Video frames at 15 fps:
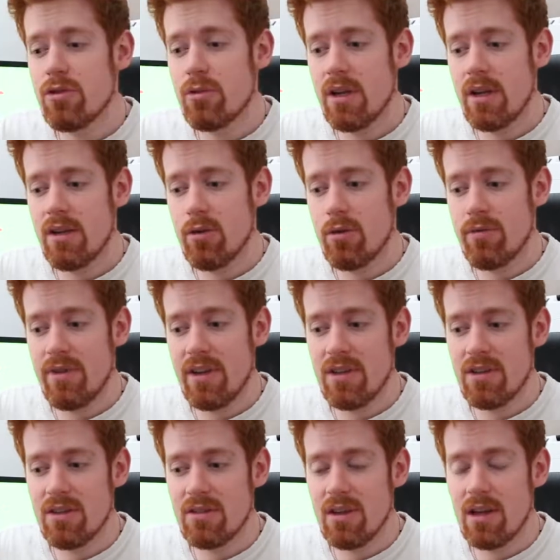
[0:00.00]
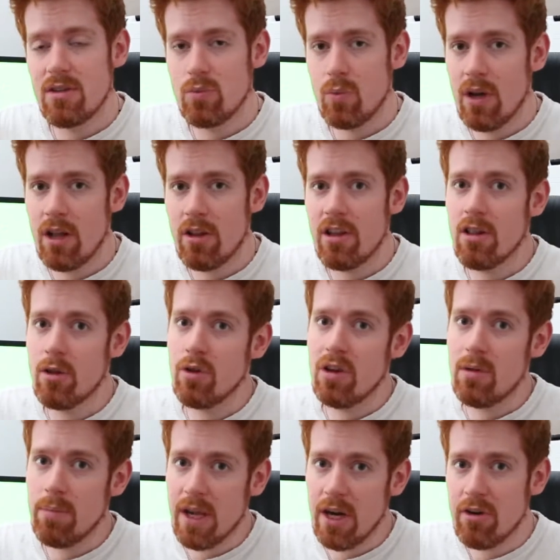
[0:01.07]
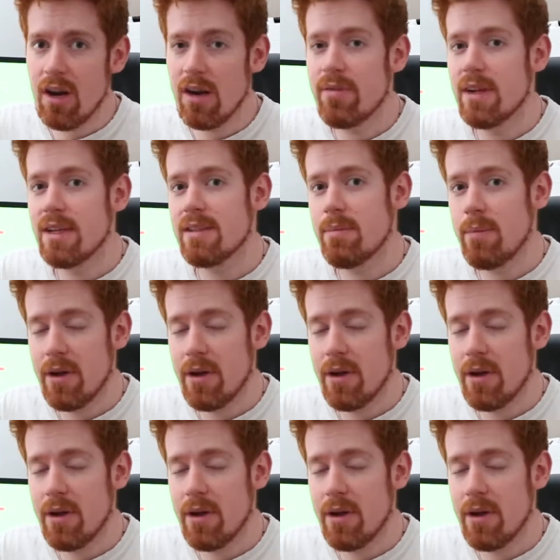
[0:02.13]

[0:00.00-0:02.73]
you're getting new features as well, including better graphics,